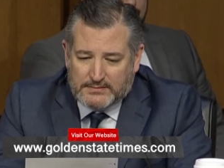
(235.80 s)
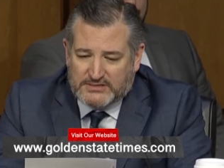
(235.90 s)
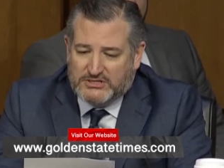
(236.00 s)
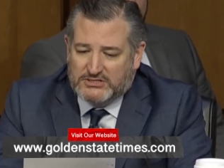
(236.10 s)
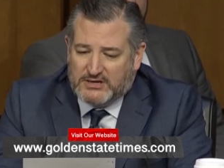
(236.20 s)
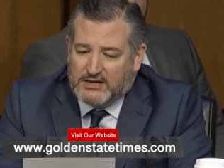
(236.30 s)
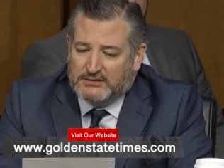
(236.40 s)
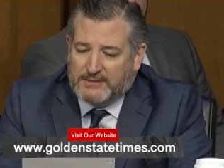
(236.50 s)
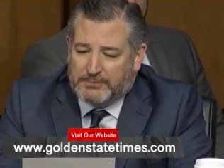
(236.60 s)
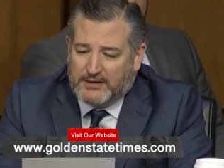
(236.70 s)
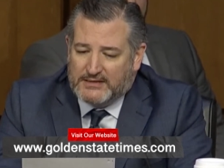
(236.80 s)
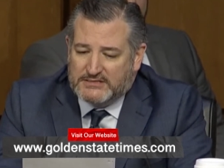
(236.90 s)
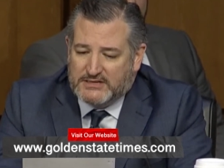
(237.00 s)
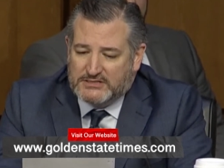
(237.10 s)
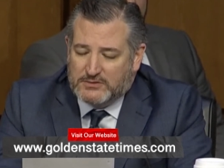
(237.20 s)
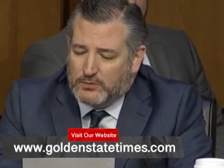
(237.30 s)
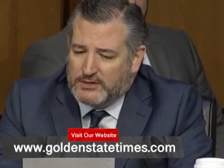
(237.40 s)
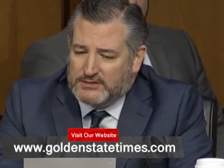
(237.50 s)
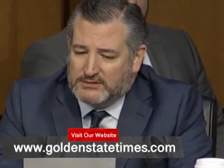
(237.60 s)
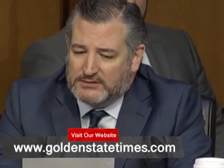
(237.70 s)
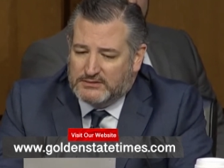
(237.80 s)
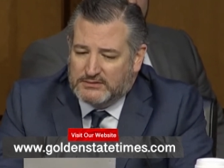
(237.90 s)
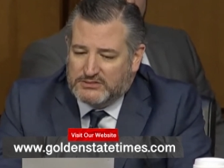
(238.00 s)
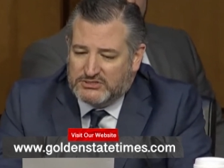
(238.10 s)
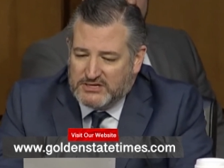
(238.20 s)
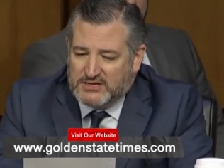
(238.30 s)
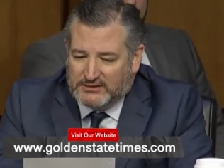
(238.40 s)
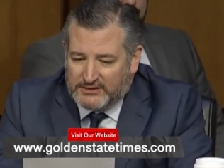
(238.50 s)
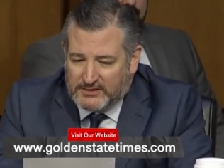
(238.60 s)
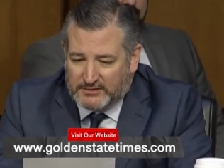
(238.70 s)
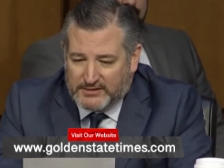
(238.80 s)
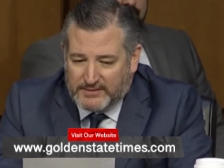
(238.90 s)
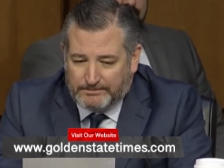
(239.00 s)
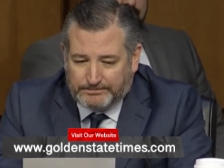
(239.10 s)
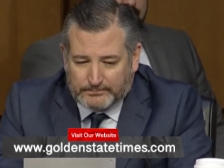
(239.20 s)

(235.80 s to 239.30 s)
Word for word: This is an ugly process, and one can see clearly